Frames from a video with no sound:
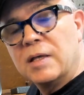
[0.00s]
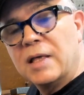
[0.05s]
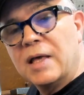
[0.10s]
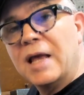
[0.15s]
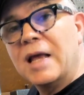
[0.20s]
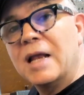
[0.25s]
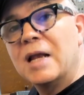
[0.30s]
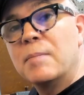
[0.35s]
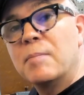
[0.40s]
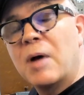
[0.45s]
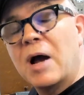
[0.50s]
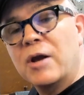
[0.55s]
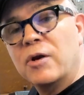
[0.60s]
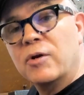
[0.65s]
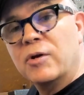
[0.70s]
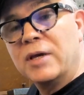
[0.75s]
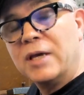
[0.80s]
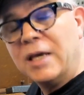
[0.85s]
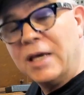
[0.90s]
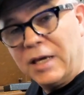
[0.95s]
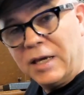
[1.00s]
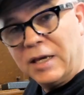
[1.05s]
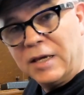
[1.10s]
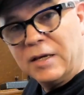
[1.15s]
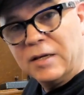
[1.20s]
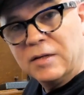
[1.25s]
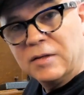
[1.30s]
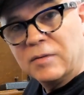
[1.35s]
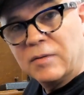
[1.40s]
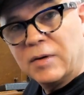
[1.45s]
in a minor key,
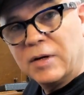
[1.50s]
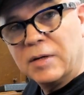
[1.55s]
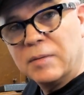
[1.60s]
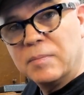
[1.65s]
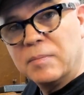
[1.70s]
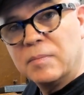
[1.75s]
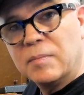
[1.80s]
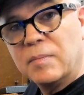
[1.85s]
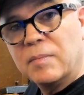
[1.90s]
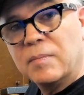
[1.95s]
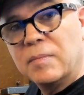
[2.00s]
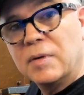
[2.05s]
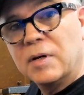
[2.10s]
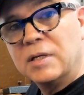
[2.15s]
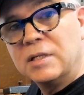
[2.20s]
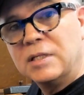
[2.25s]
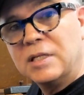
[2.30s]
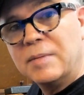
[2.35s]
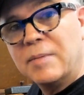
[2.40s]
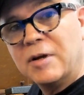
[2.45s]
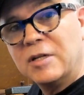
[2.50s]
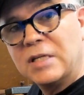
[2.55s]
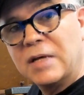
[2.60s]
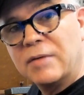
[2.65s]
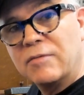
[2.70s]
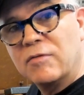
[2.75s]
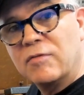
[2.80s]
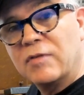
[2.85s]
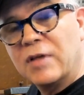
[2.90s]
right? D minor 7,